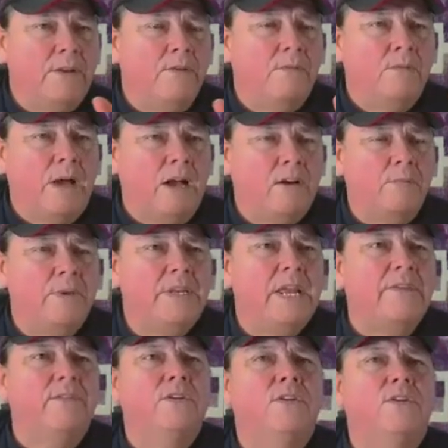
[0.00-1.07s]
Do, how can we
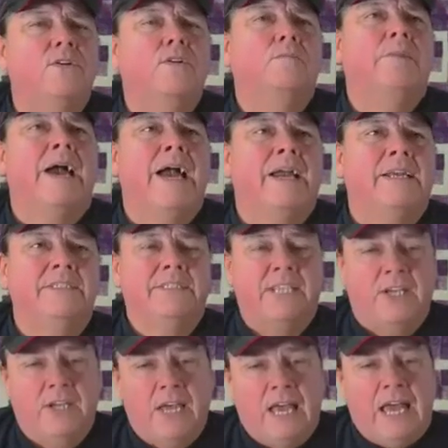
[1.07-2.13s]
never look back and
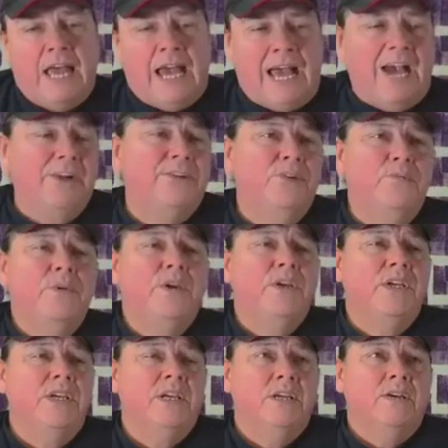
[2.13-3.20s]
say how did
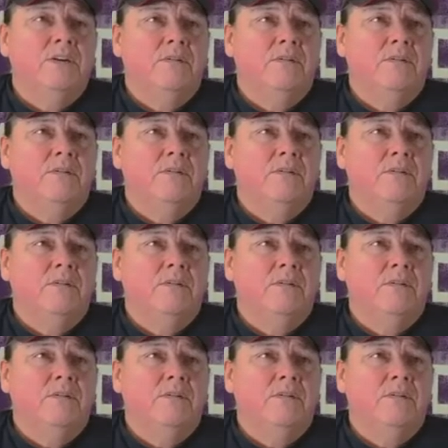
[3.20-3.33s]
we